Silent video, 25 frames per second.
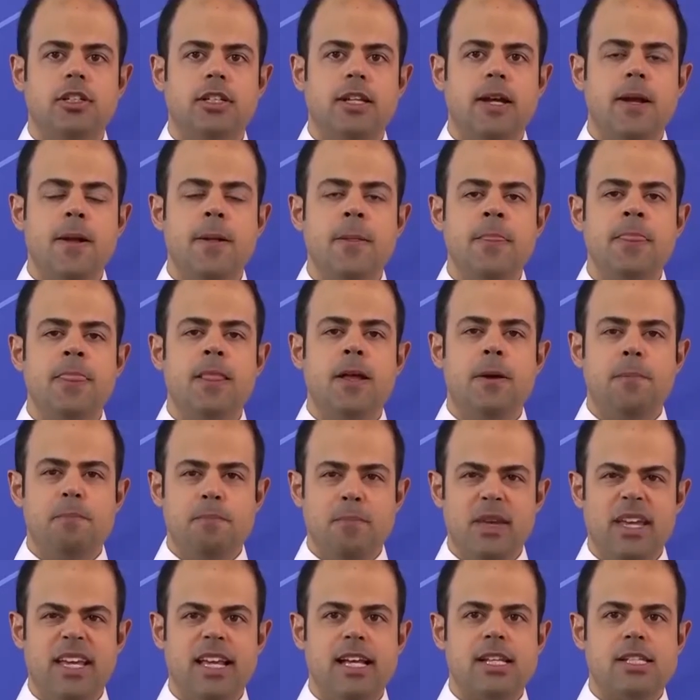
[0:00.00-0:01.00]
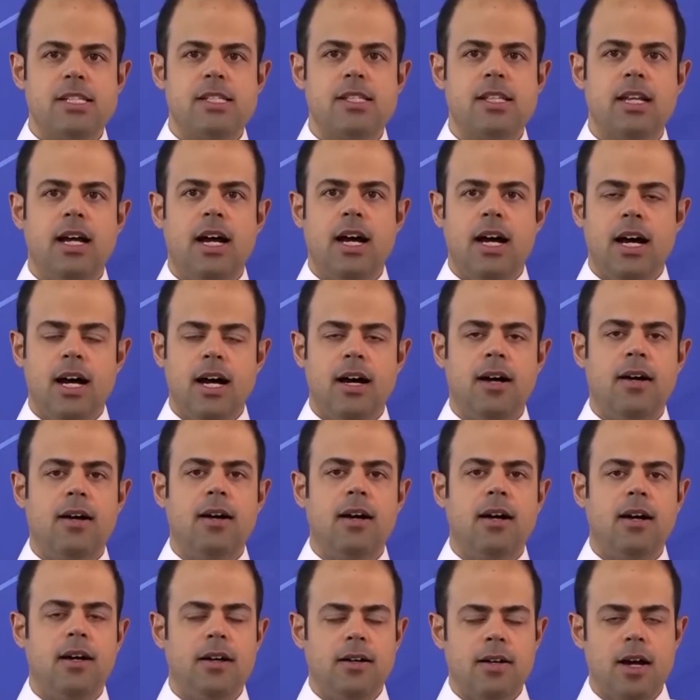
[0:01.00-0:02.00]
the biggest
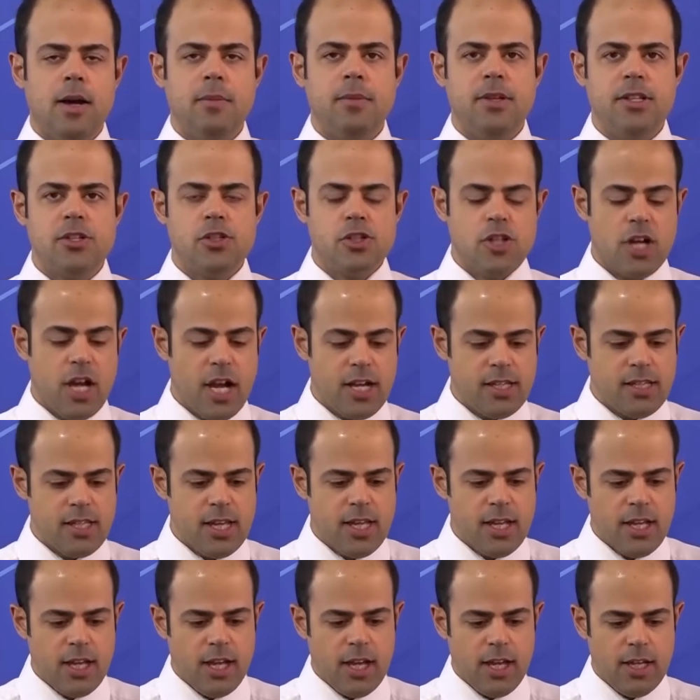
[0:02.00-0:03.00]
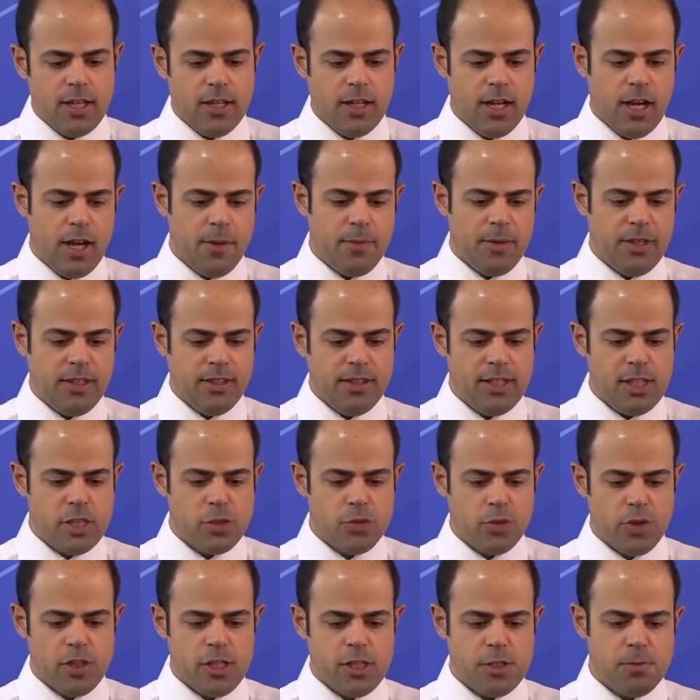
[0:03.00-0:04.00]
size. This
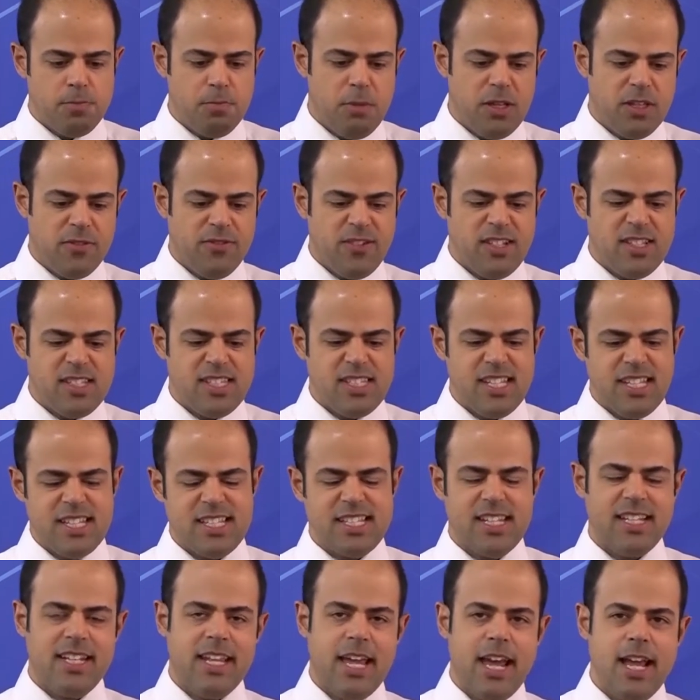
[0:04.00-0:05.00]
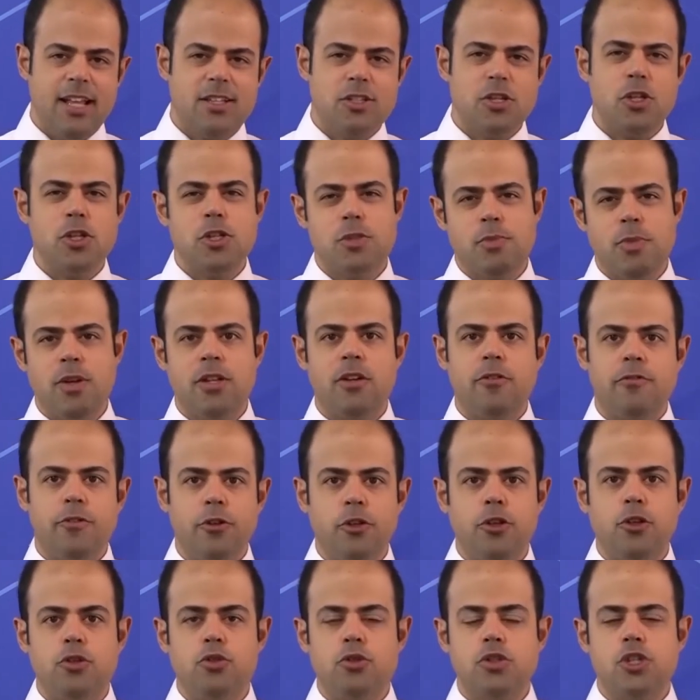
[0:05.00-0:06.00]
one is between 6 and 8, so it's better for
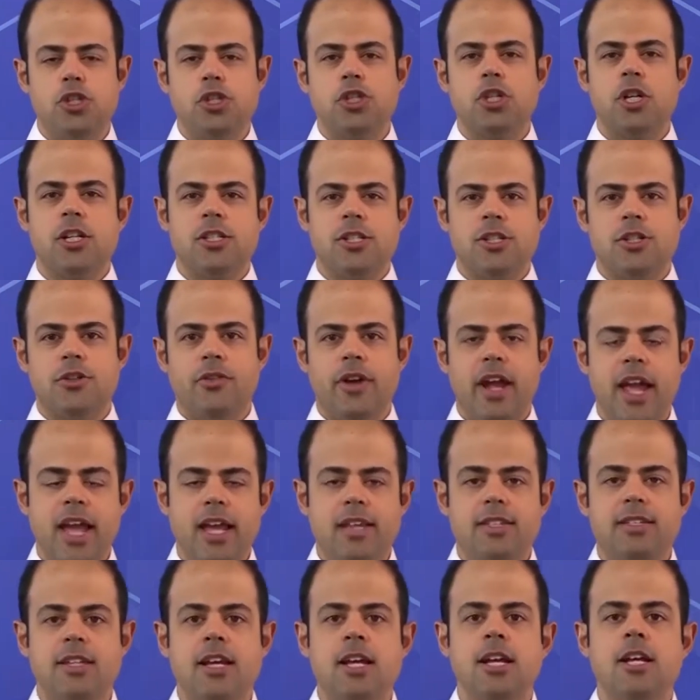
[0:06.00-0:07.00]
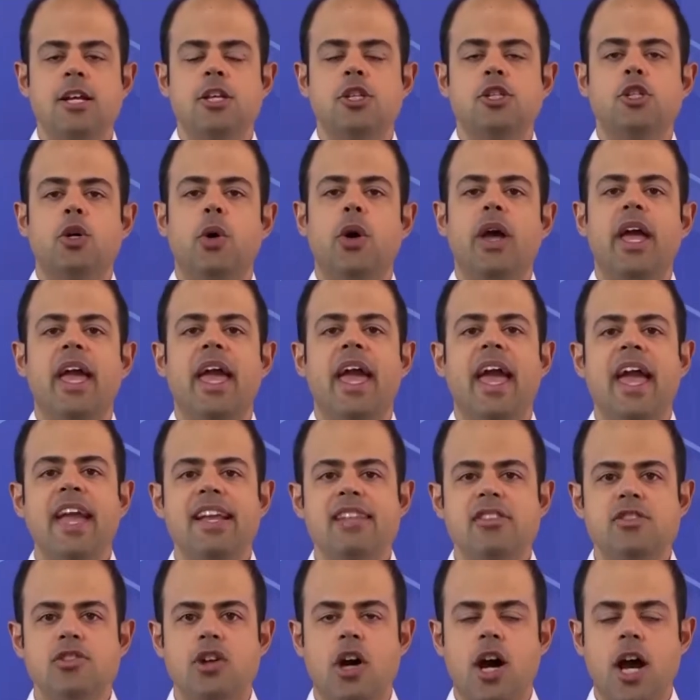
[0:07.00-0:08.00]
you to just consider 8. So
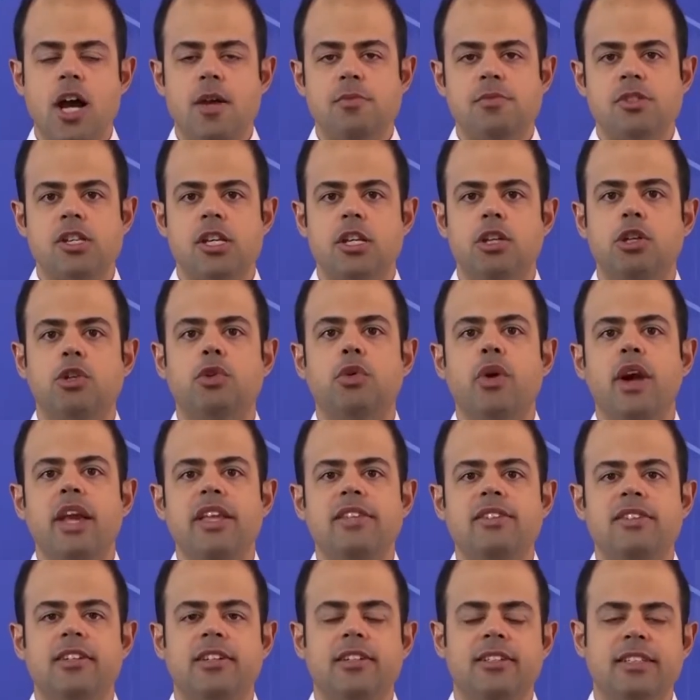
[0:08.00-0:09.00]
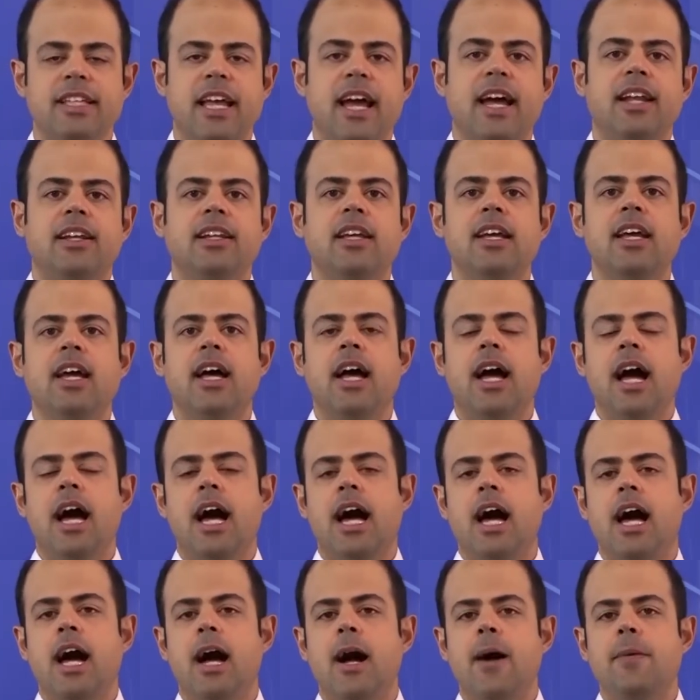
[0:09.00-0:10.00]
8 times greater than
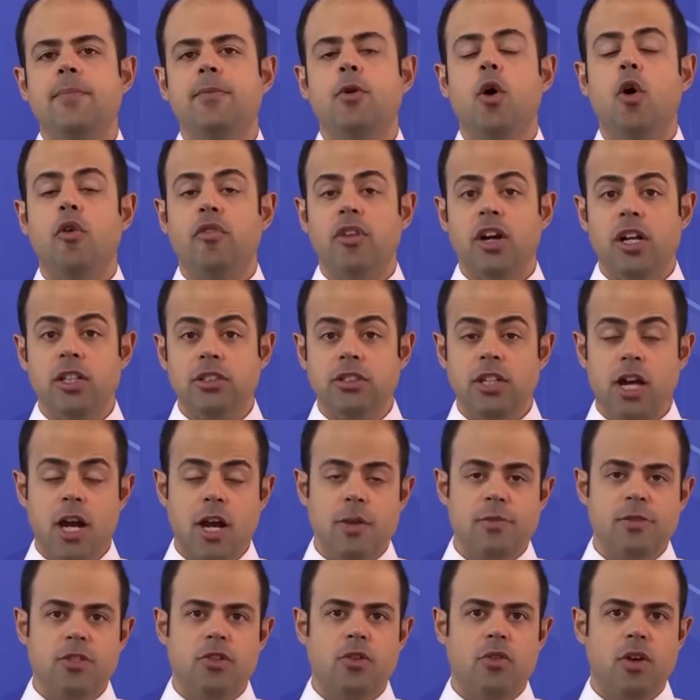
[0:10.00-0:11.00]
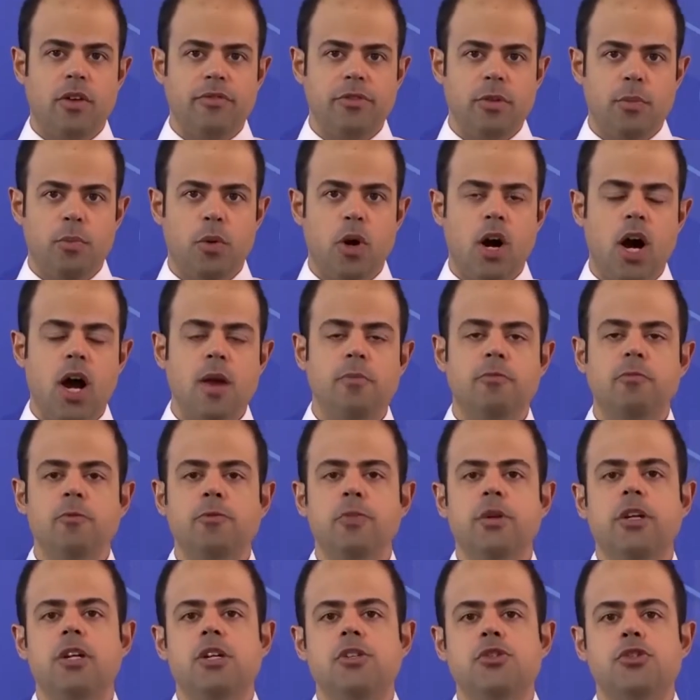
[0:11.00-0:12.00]
overall diameter of the pipe would
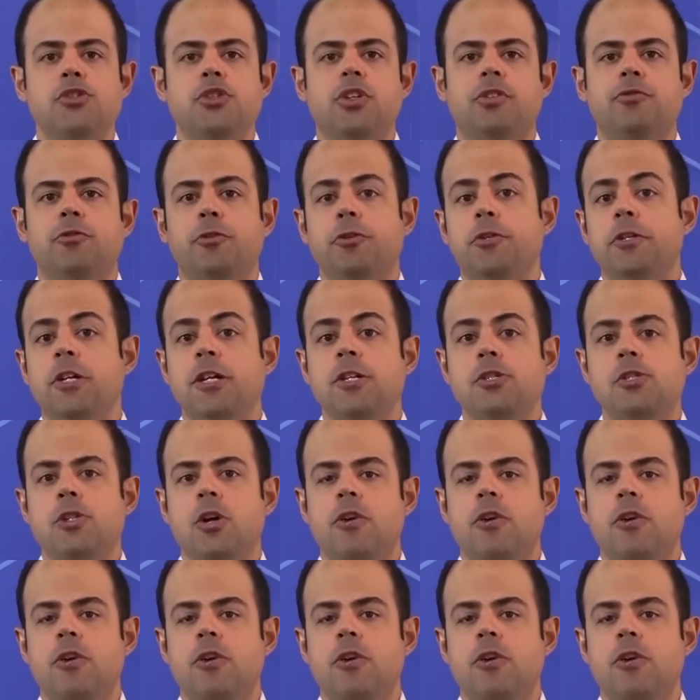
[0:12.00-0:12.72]
be considered for case